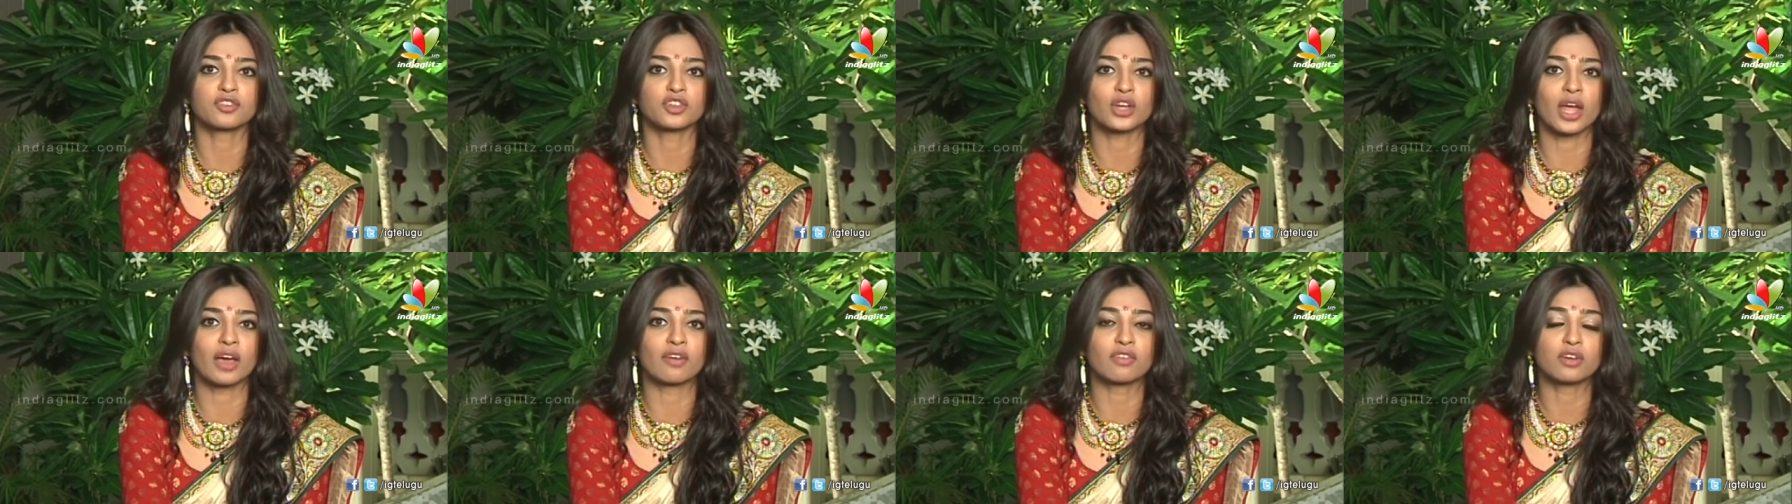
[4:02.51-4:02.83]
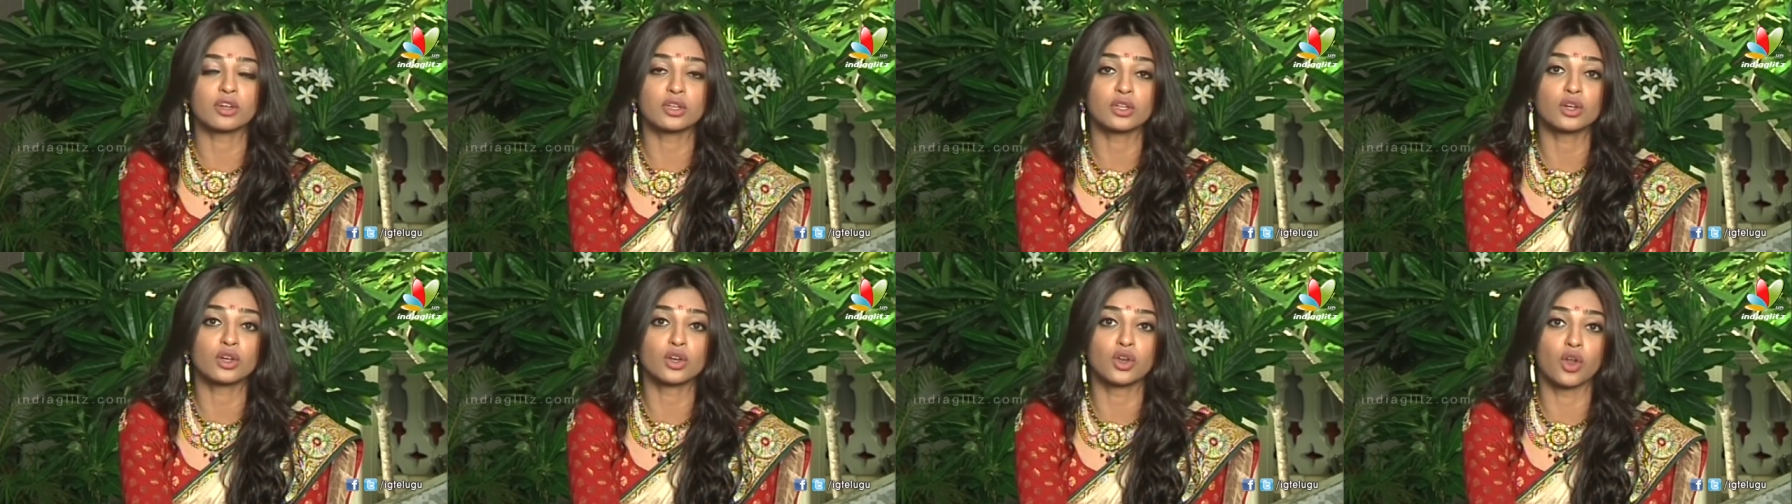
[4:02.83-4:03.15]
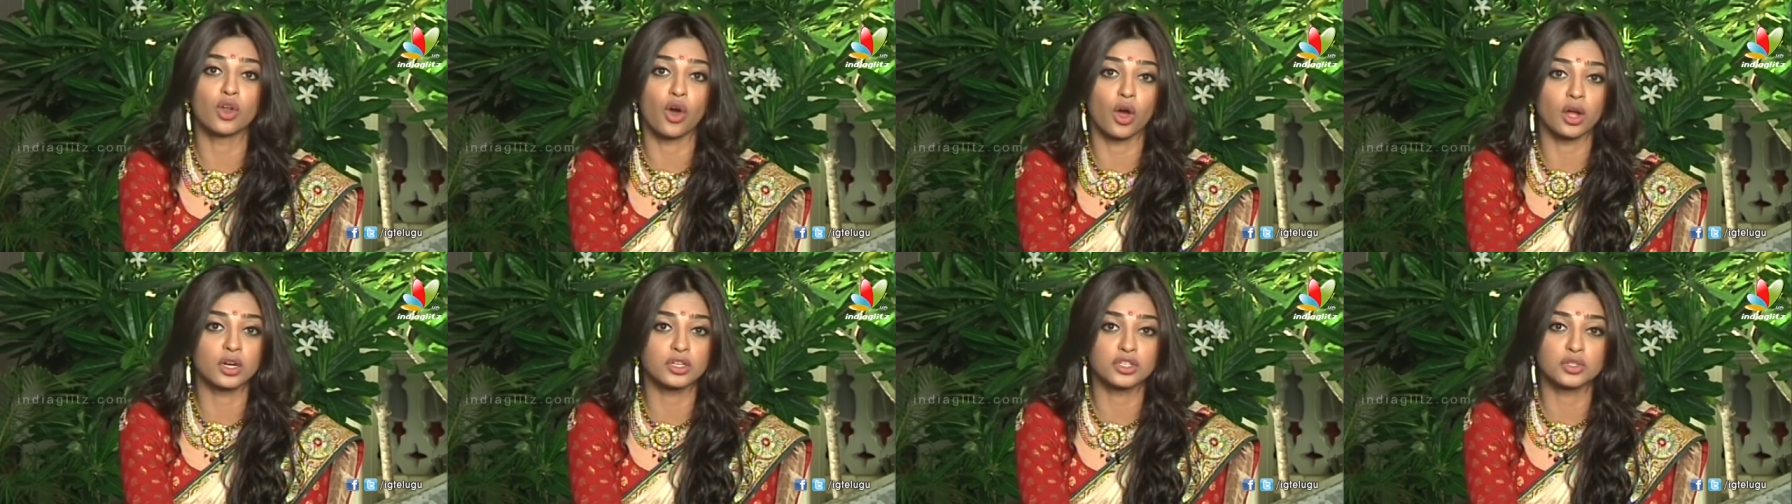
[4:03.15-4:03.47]
traveled a
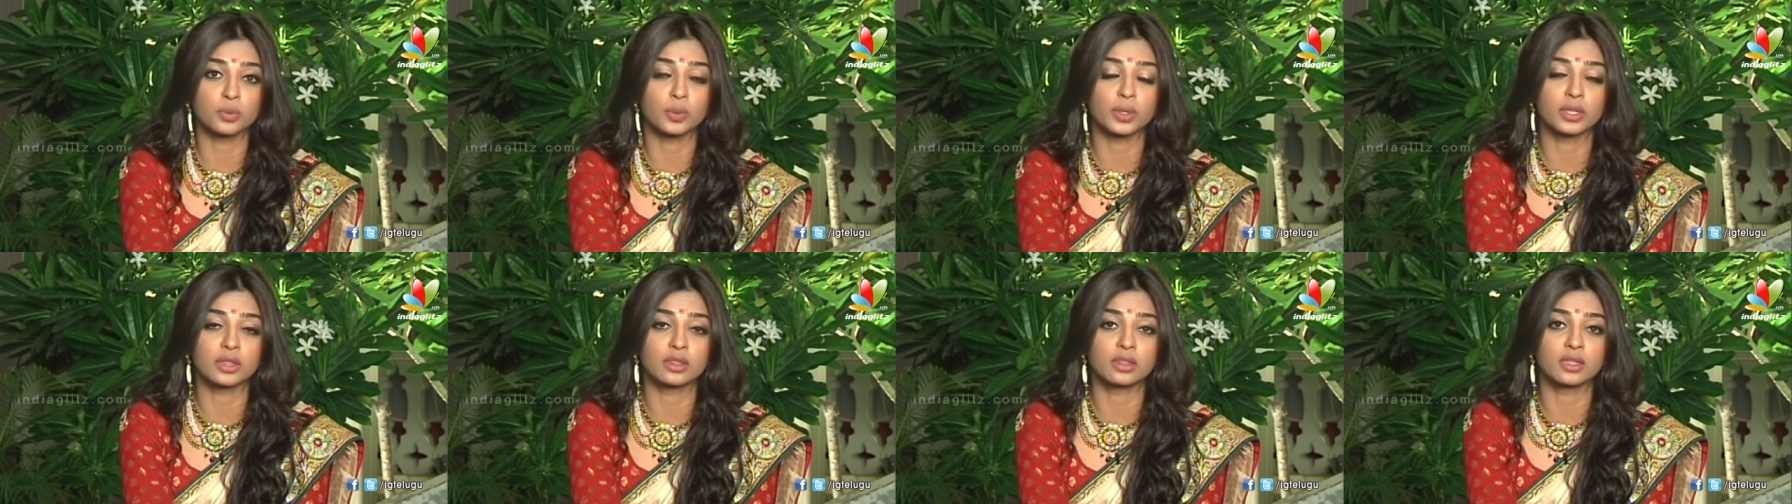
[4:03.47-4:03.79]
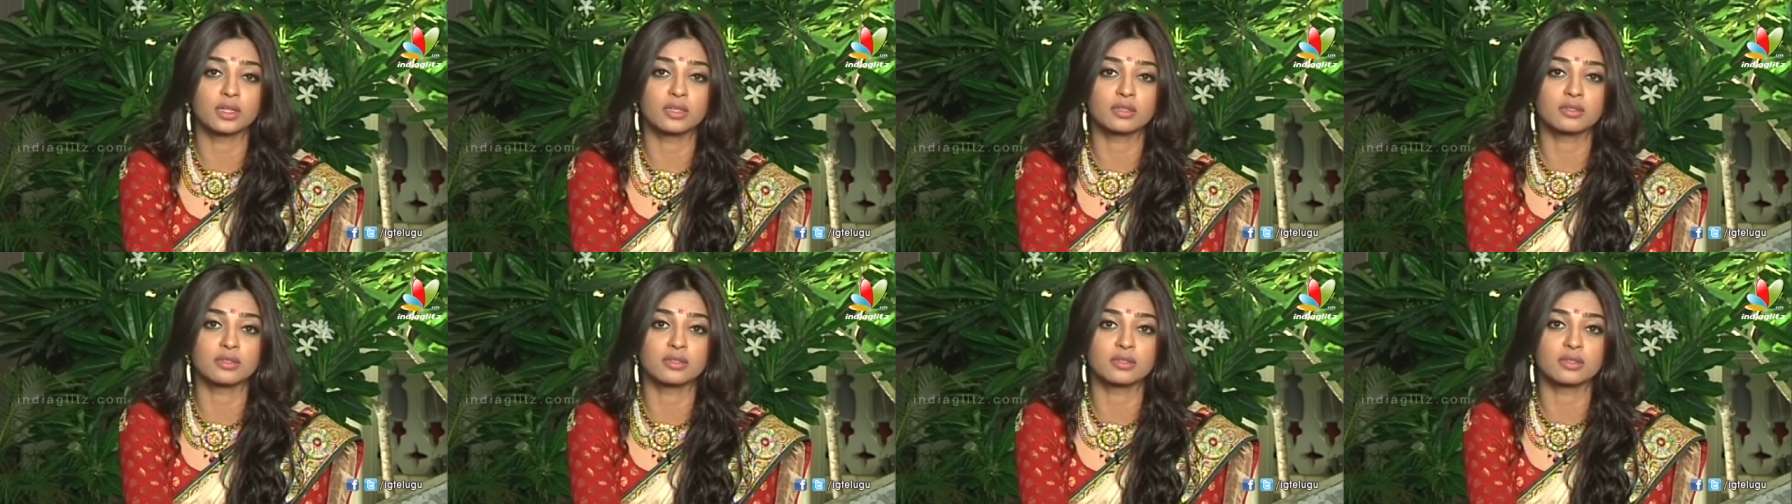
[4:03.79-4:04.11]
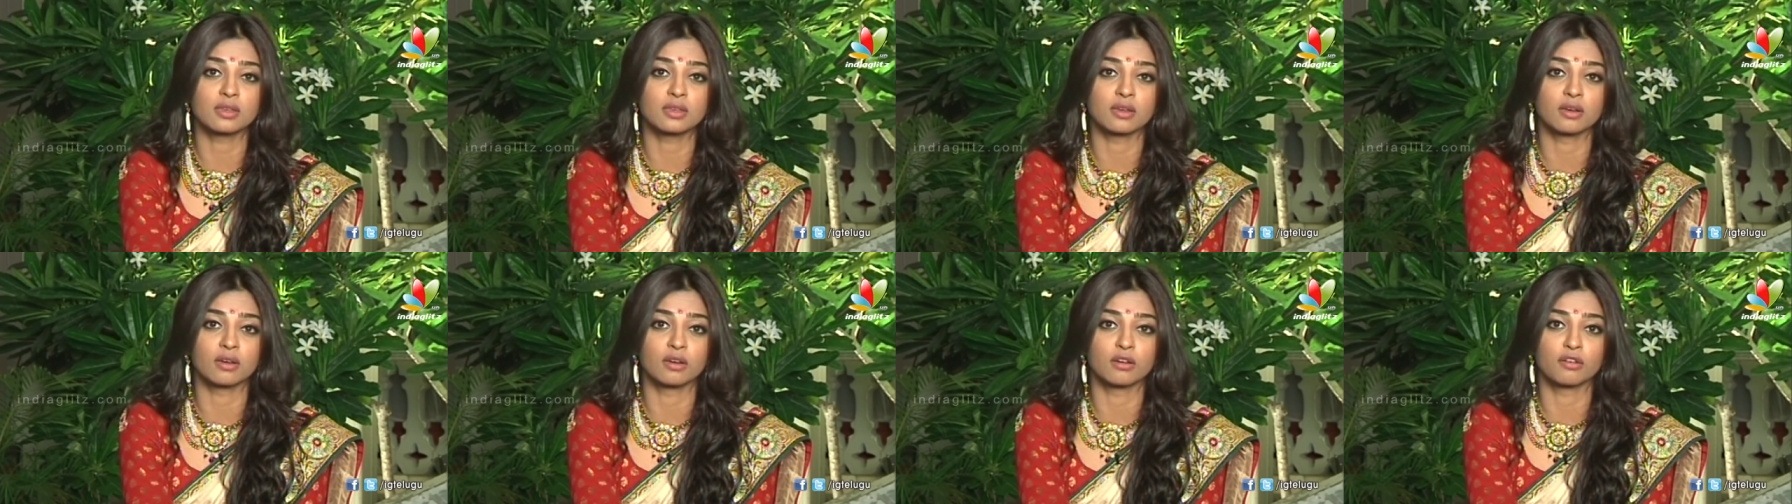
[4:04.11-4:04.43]
lot with this
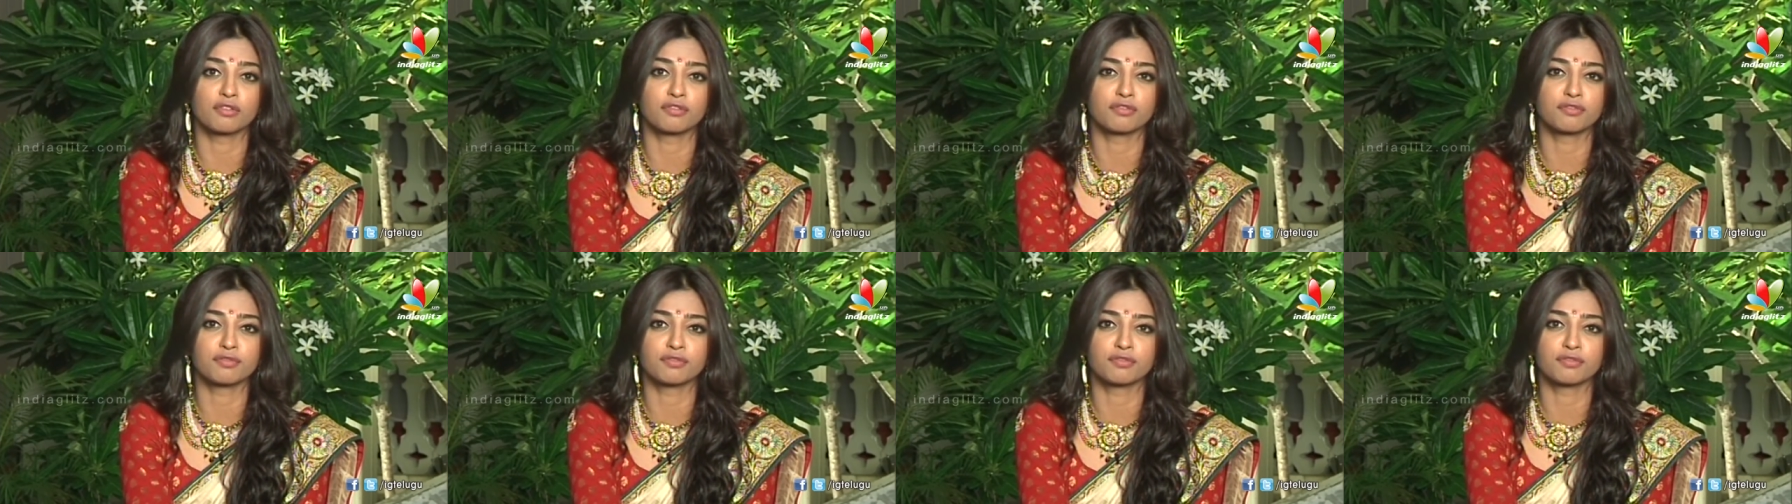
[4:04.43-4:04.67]
uh,